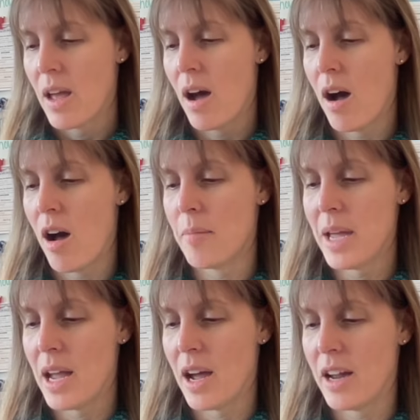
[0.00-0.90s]
um,
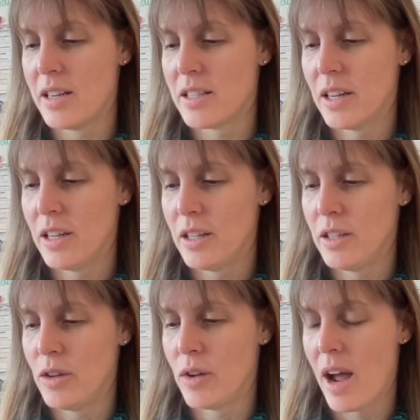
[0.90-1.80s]
and
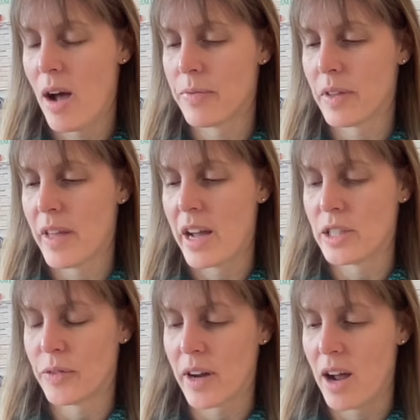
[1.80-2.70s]
you count the lines
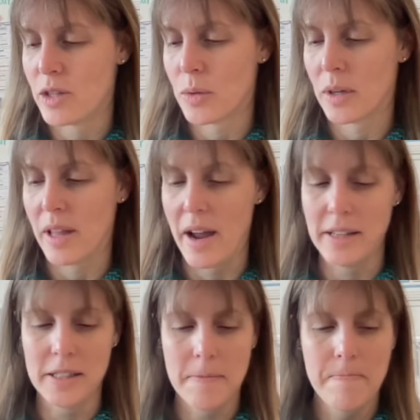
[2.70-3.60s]
for contour
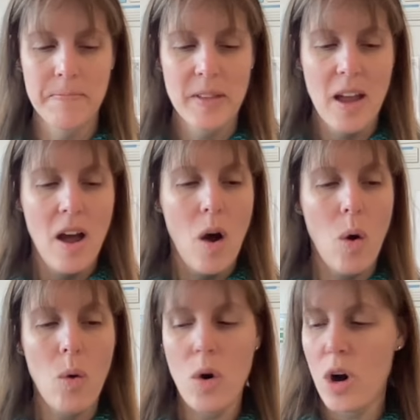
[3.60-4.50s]
lines.
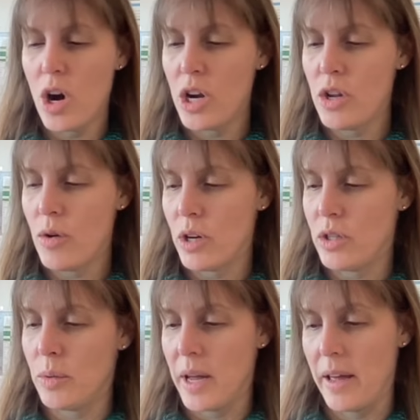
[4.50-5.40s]
Or you could
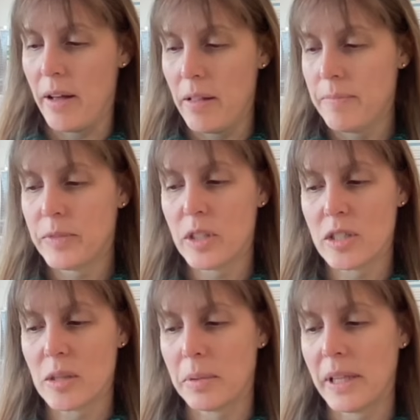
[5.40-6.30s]
do a hill,
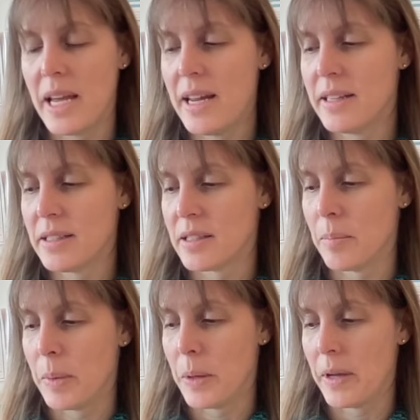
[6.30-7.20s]
just a plain,
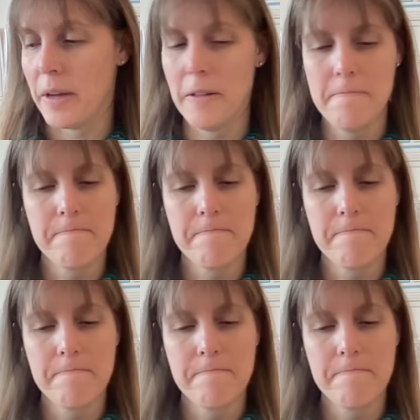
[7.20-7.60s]
simple hill.